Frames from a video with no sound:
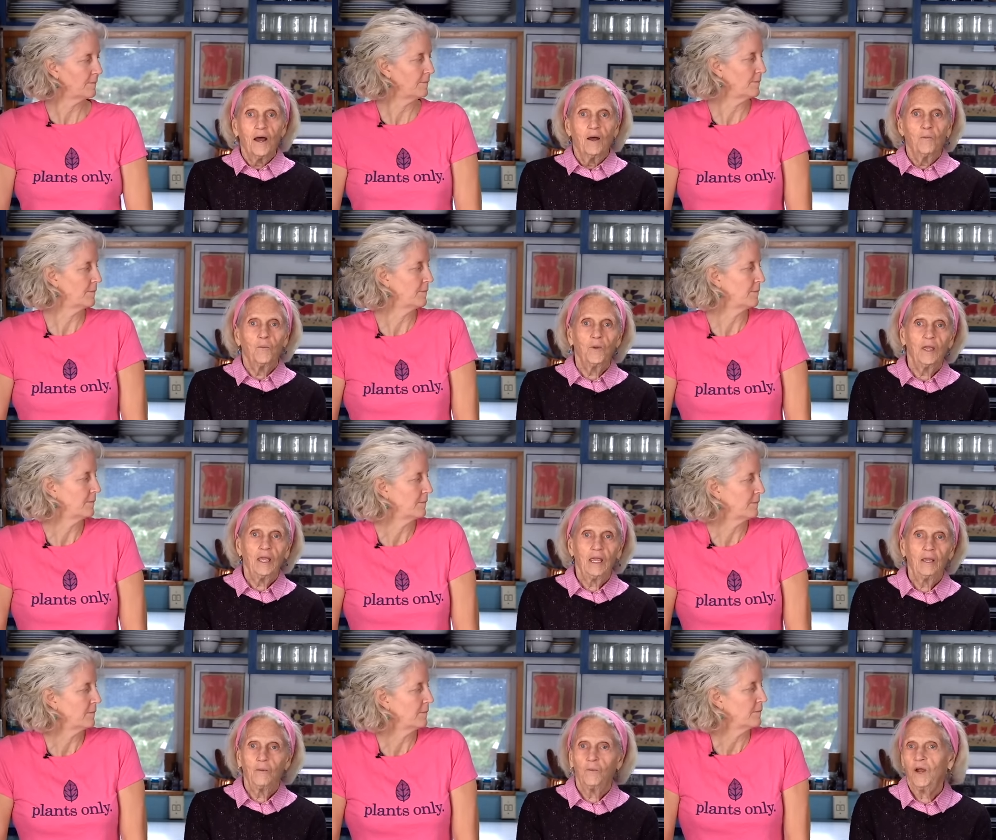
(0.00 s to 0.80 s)

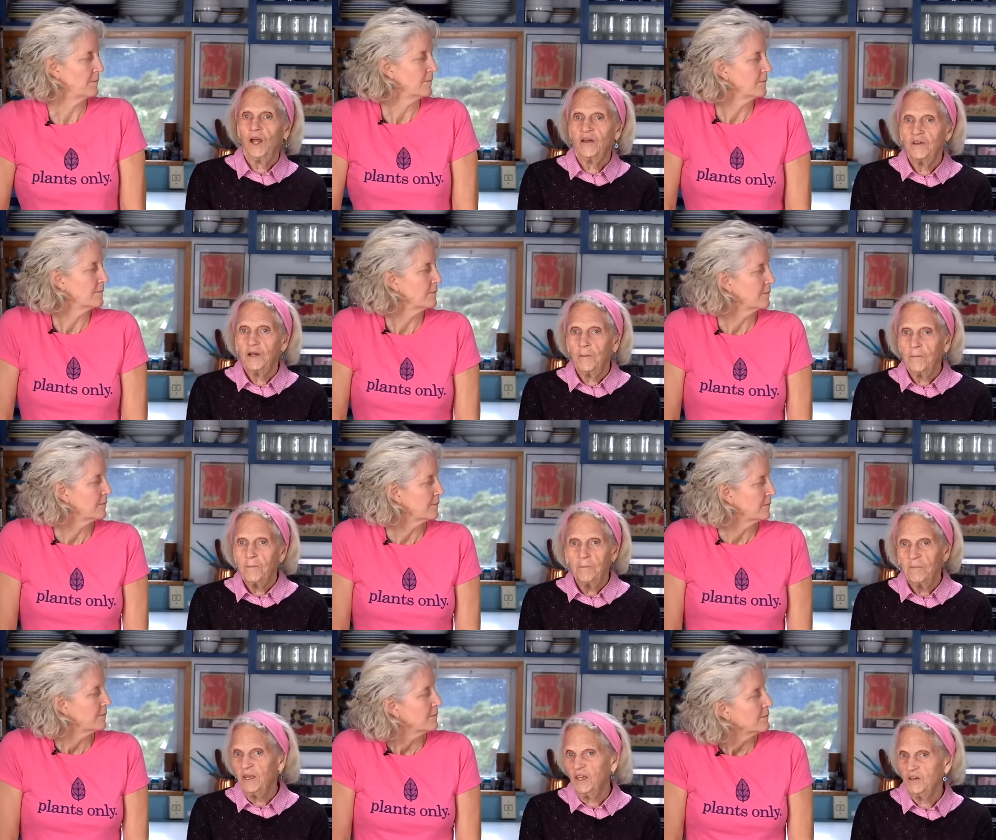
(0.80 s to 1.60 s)
Speaker 1: we were having a
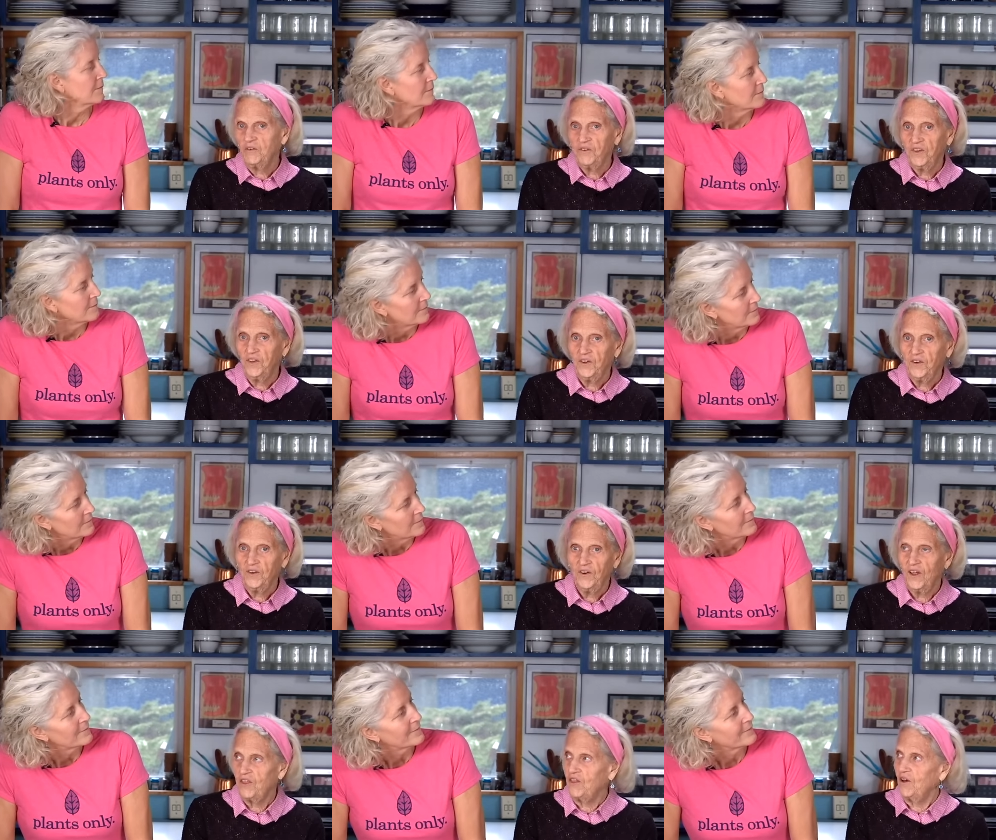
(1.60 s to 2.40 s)
meager dinner,
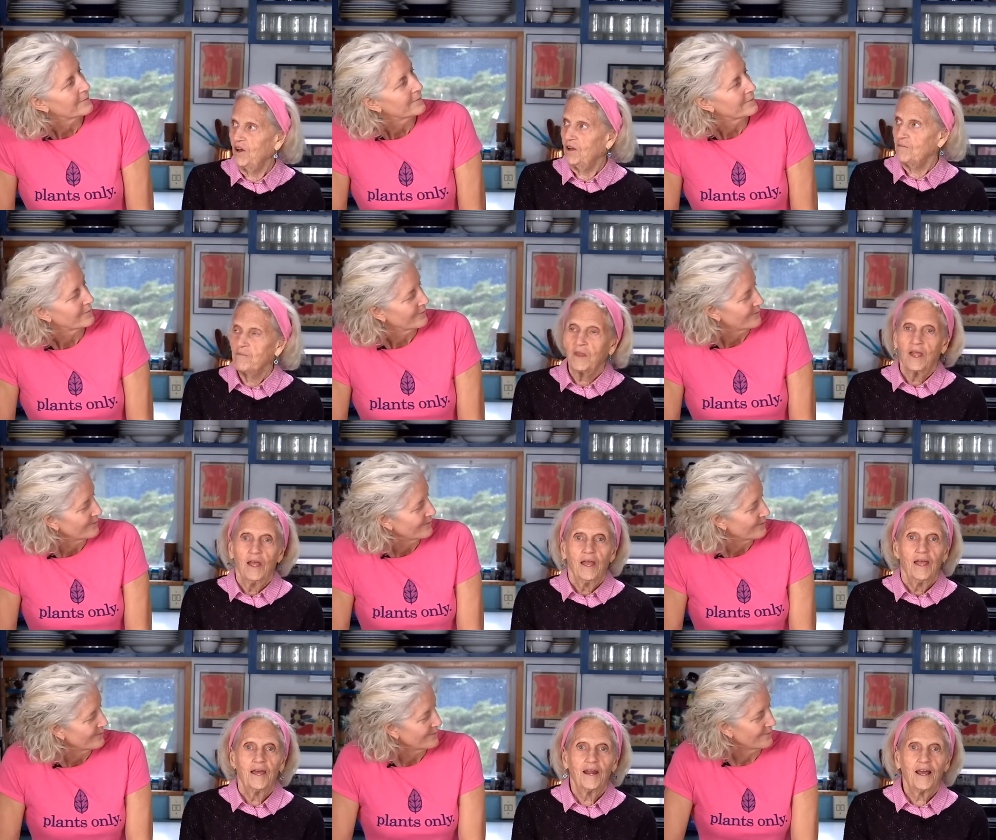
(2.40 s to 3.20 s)
I thought,
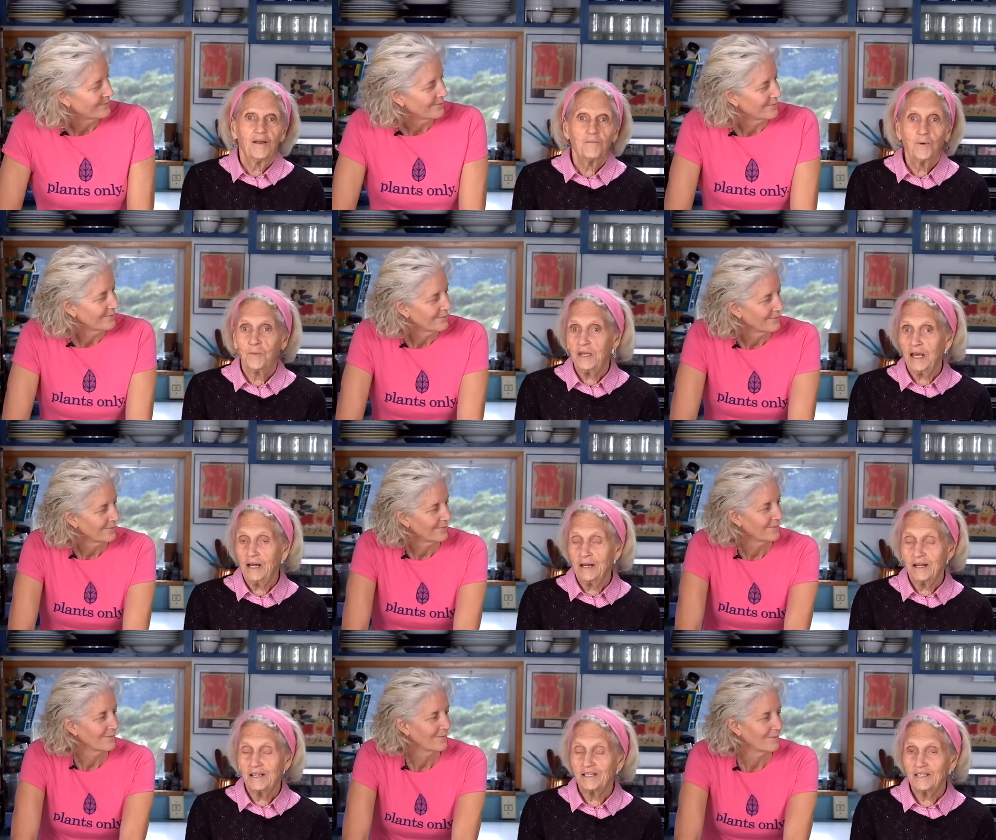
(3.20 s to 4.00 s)
and I but we had a
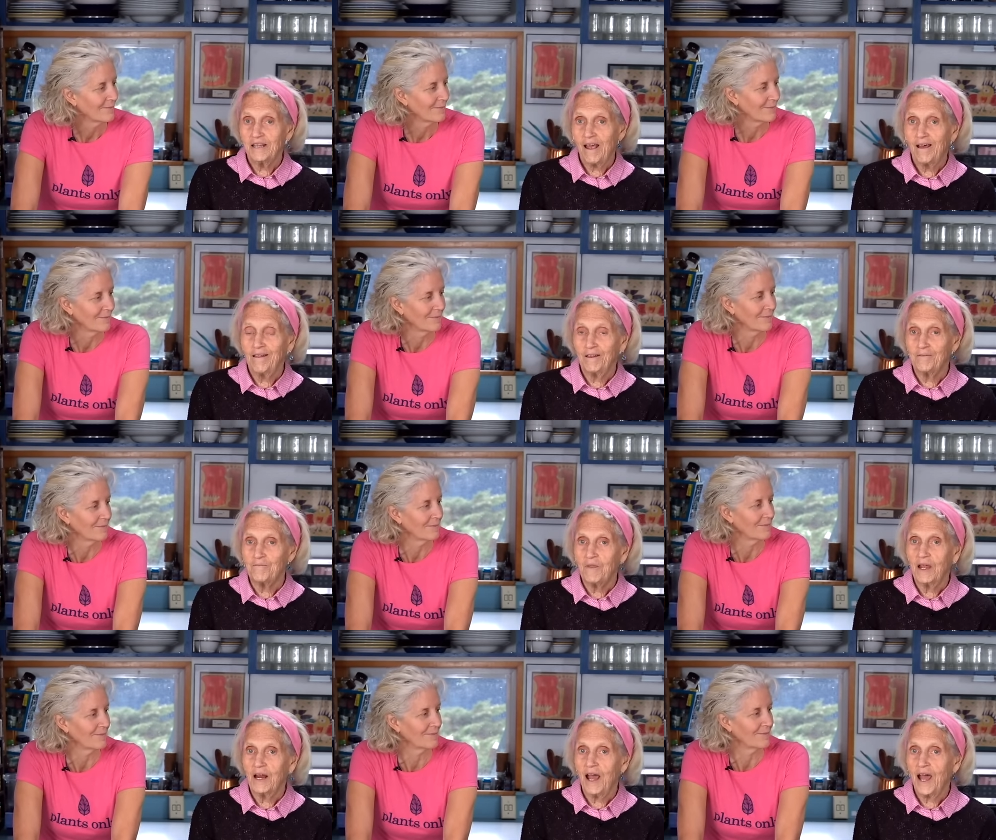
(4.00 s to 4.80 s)
nice salad,
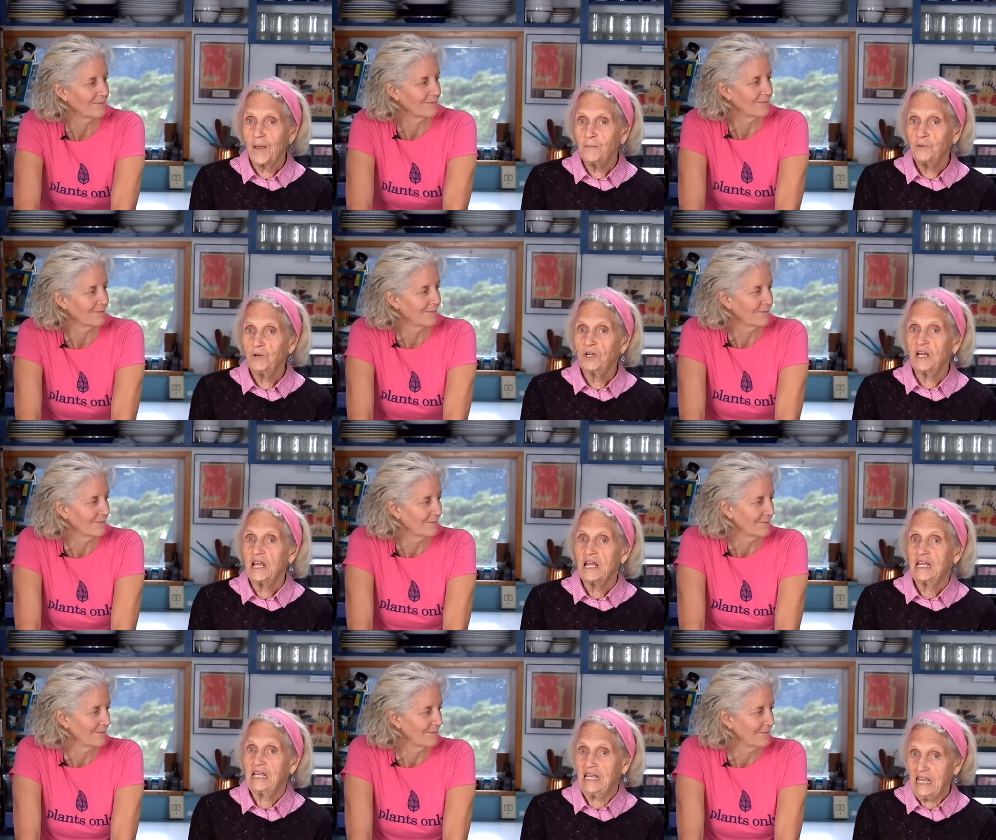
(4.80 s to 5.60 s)
and I put
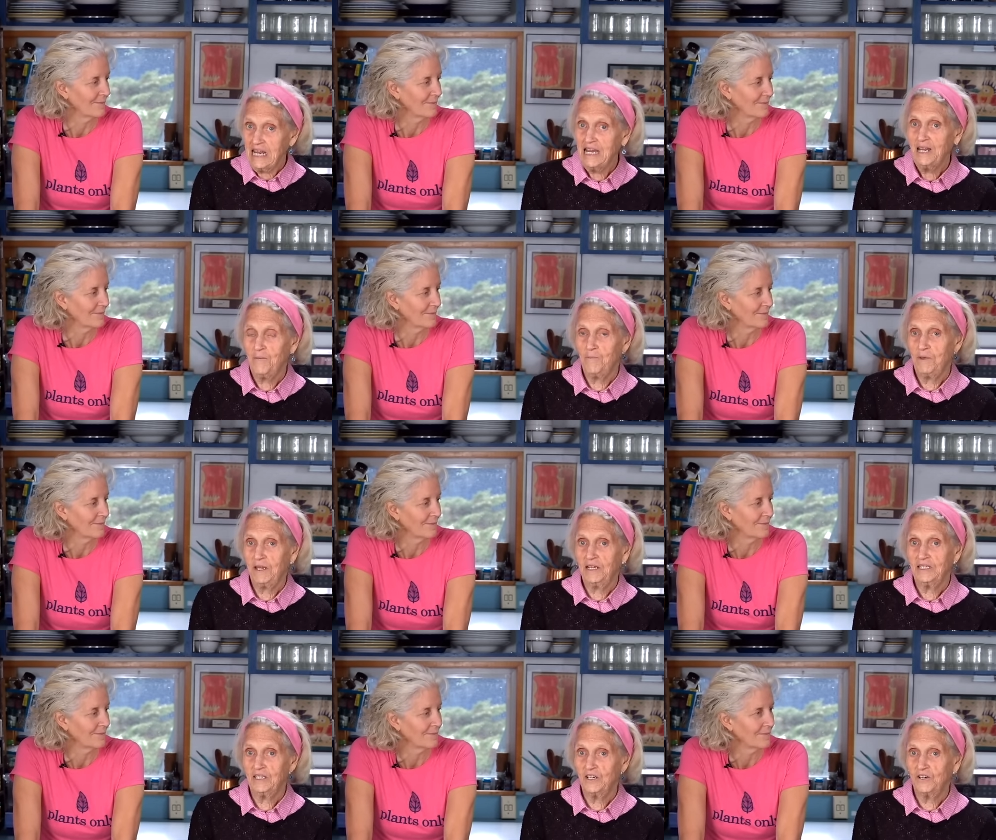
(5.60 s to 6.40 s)
kidney
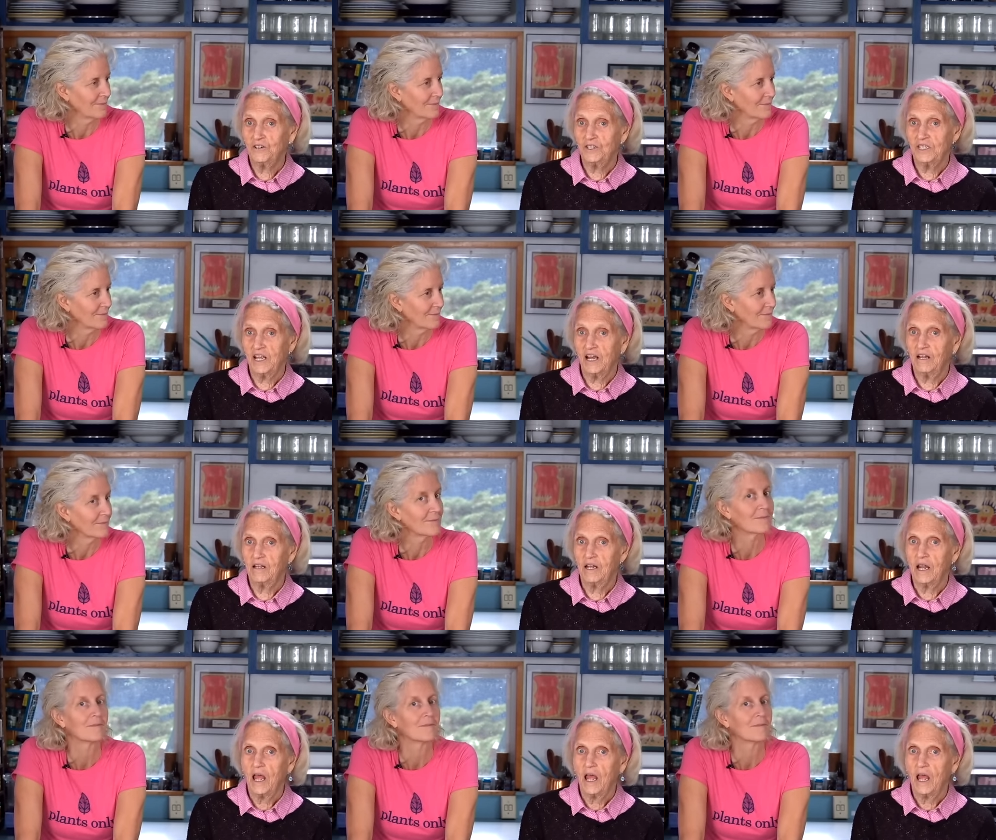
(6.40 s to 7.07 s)
beans in our salad,